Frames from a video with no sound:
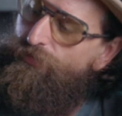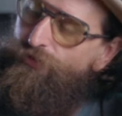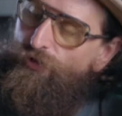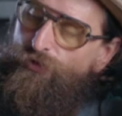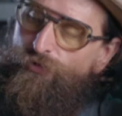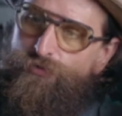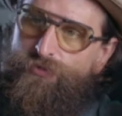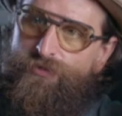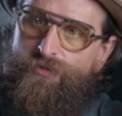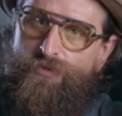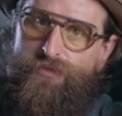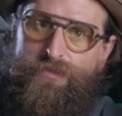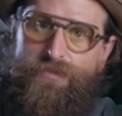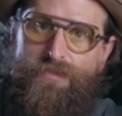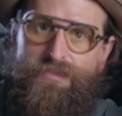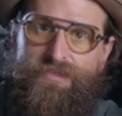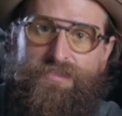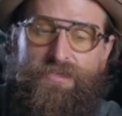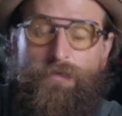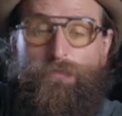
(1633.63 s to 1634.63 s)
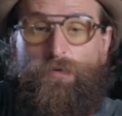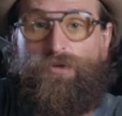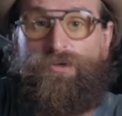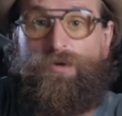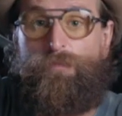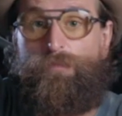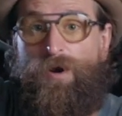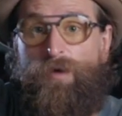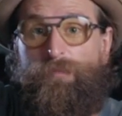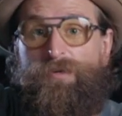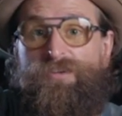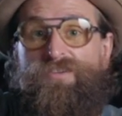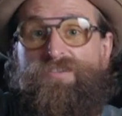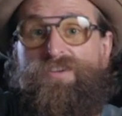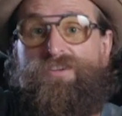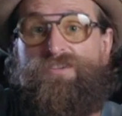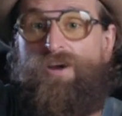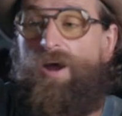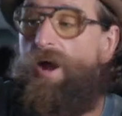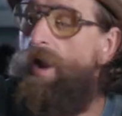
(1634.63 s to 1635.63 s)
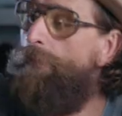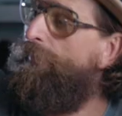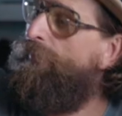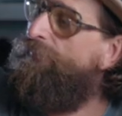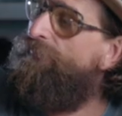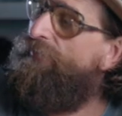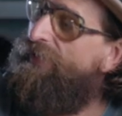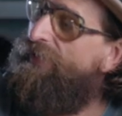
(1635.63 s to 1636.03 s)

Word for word: those zippered compartments on the top of